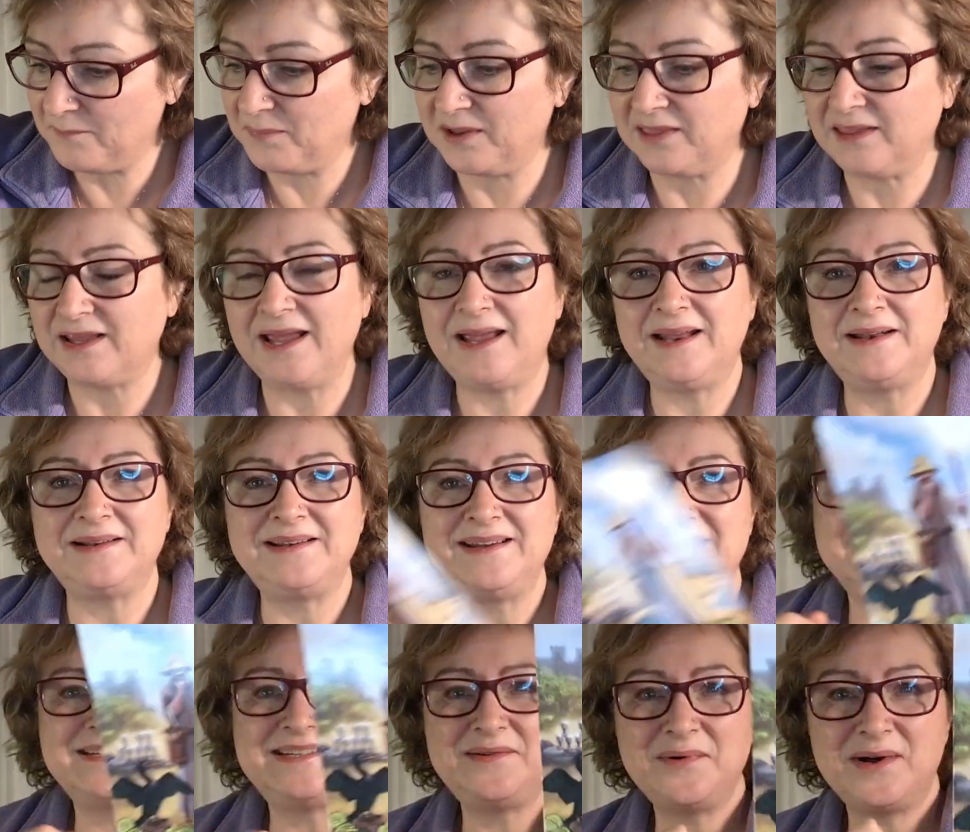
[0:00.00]
But then,
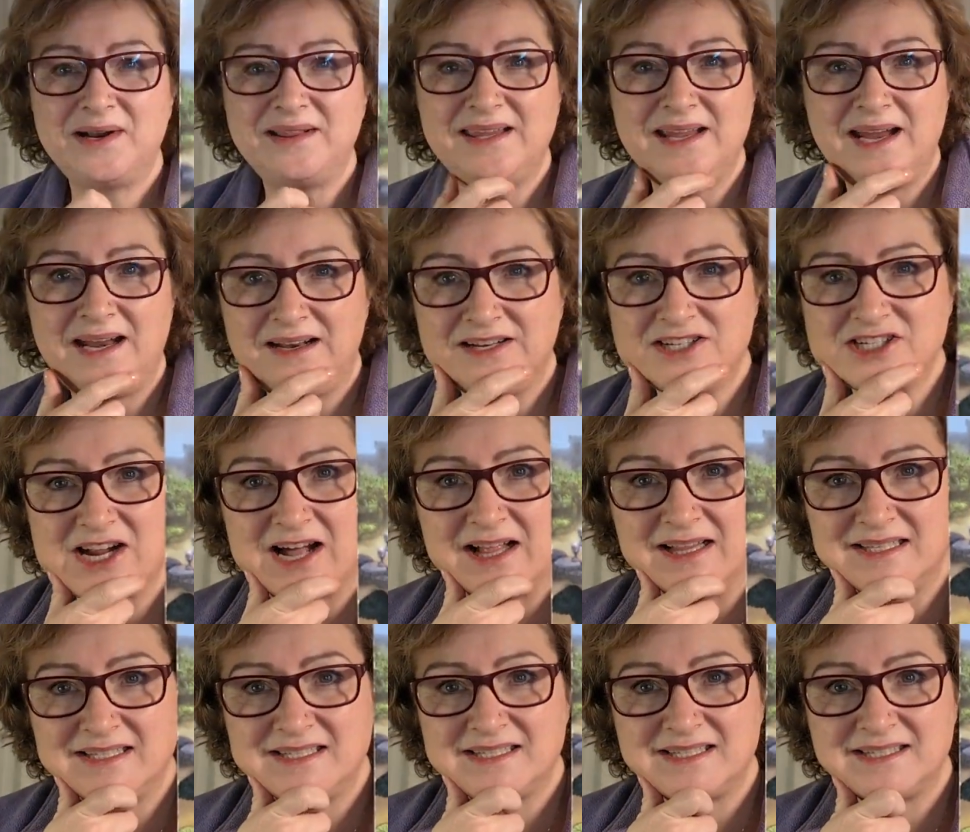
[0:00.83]
you see right the Eight of
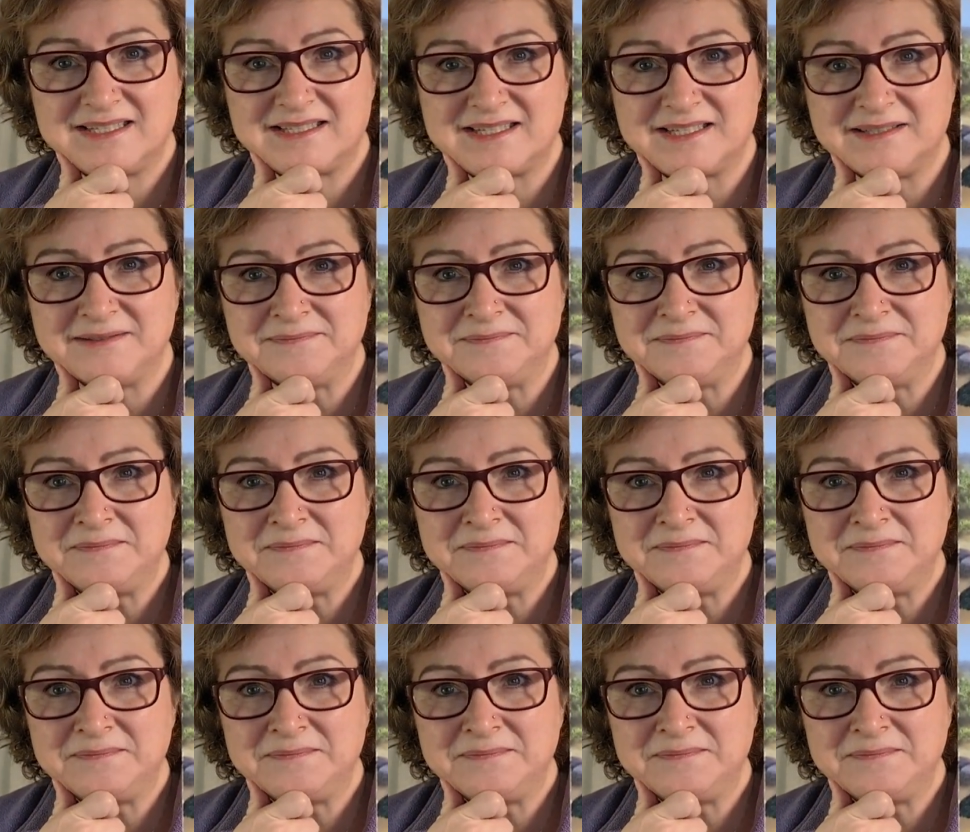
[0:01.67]
Chalices.